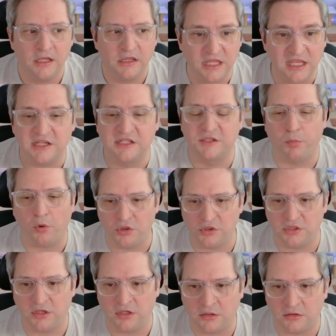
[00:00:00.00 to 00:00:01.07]
the
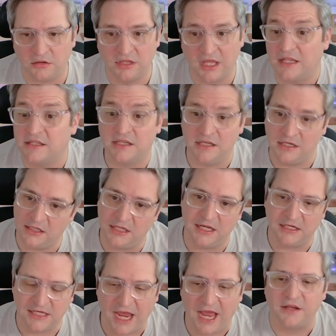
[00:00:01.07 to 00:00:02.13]
exposure that's in the
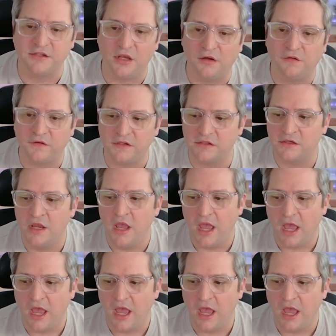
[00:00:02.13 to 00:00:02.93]
attack surface.